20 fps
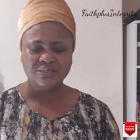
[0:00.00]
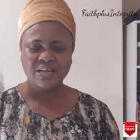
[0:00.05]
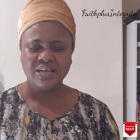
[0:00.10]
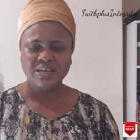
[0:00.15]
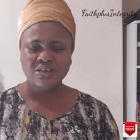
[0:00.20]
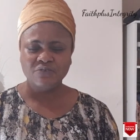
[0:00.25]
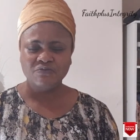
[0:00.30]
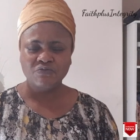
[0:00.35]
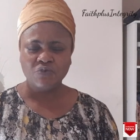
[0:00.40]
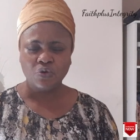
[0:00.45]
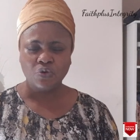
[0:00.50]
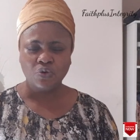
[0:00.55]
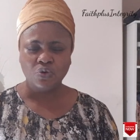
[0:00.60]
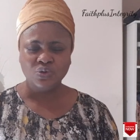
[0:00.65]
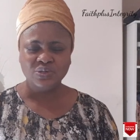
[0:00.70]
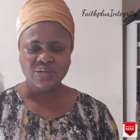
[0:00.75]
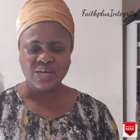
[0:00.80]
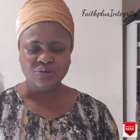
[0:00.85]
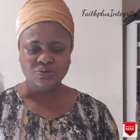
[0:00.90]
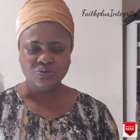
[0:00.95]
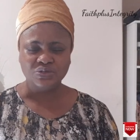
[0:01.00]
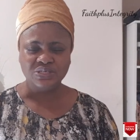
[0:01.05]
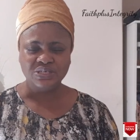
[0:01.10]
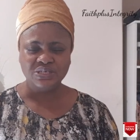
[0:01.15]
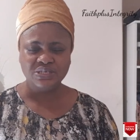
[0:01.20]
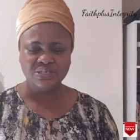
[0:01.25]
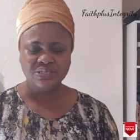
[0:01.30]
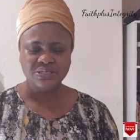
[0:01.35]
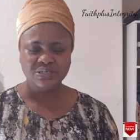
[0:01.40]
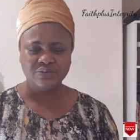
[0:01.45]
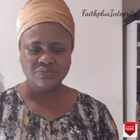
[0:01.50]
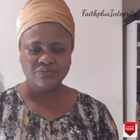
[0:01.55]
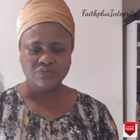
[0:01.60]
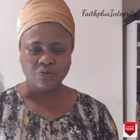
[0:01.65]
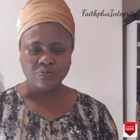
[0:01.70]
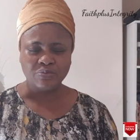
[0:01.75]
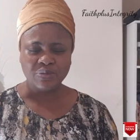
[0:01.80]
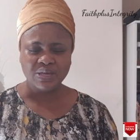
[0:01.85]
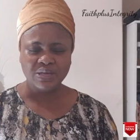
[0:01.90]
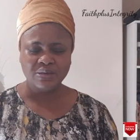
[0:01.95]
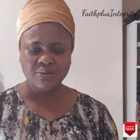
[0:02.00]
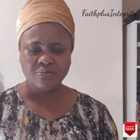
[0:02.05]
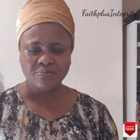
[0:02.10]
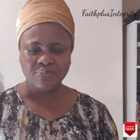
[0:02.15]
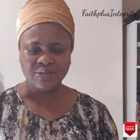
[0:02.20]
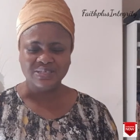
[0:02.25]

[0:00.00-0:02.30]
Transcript: Thank you for all that you did for me